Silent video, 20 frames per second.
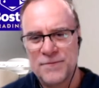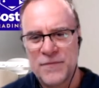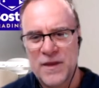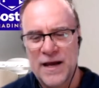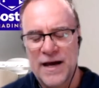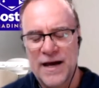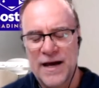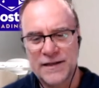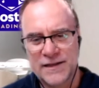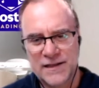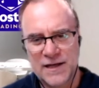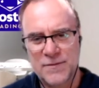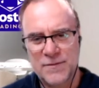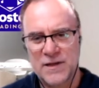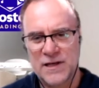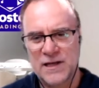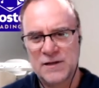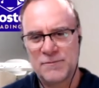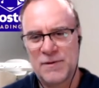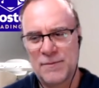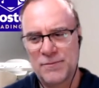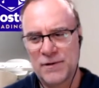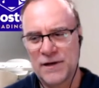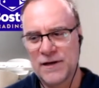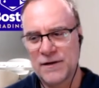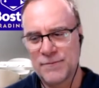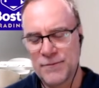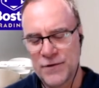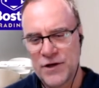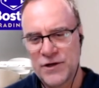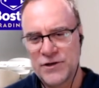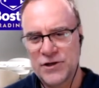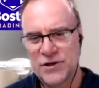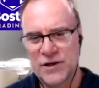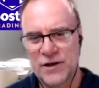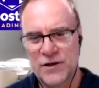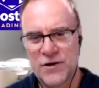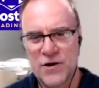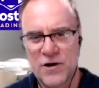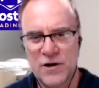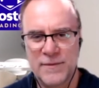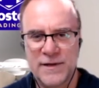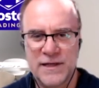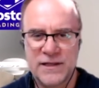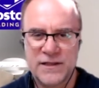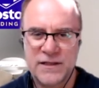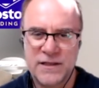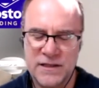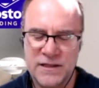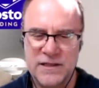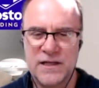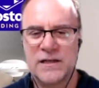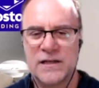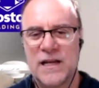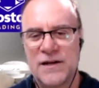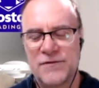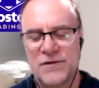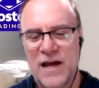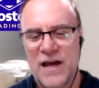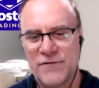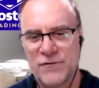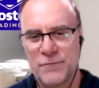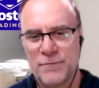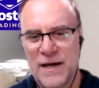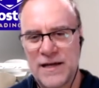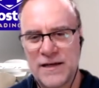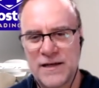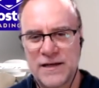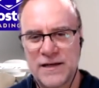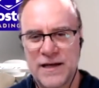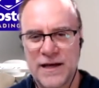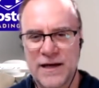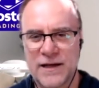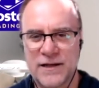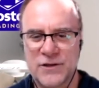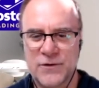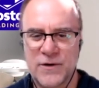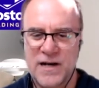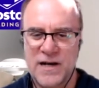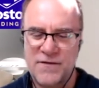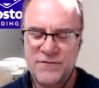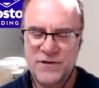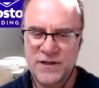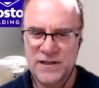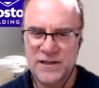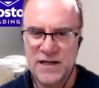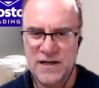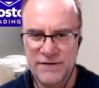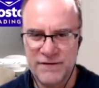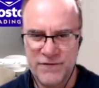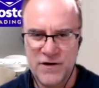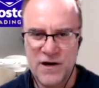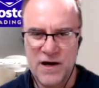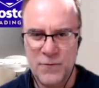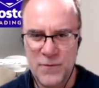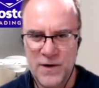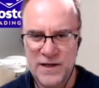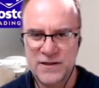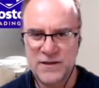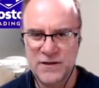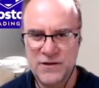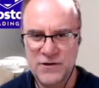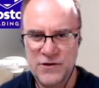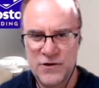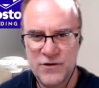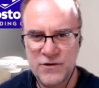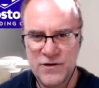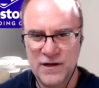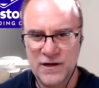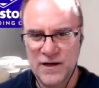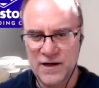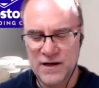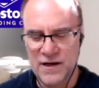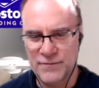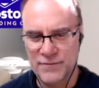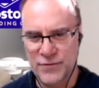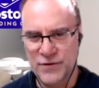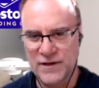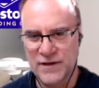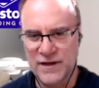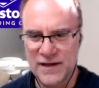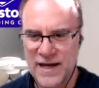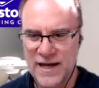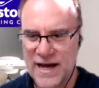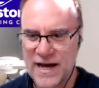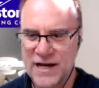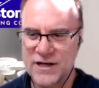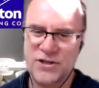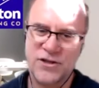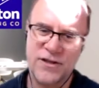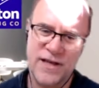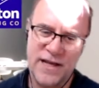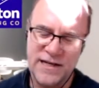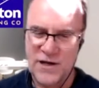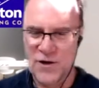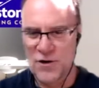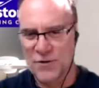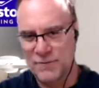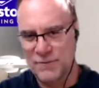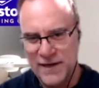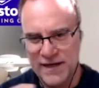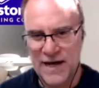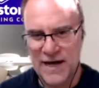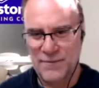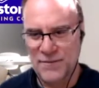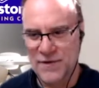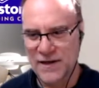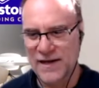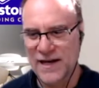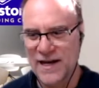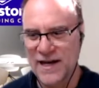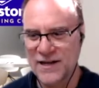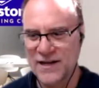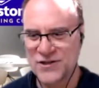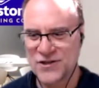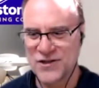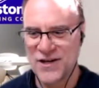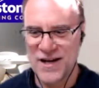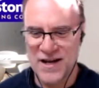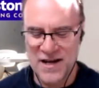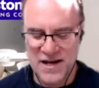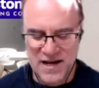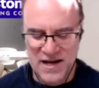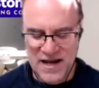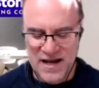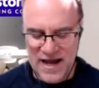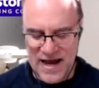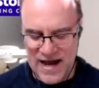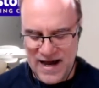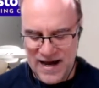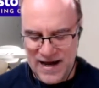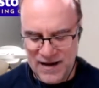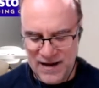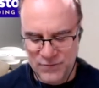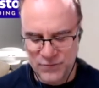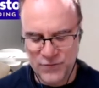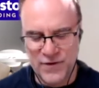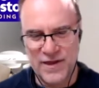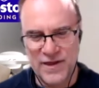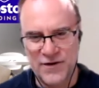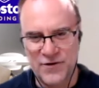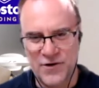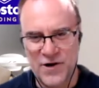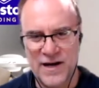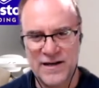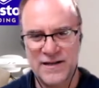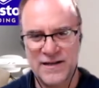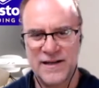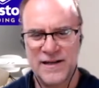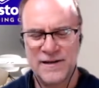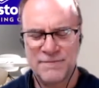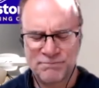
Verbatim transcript: And some of these people in emerging economies didn't even have a bank account, so I'd have to send it via Western Union. Like I put in cash, they'd go and pick up the cash uh, with their ID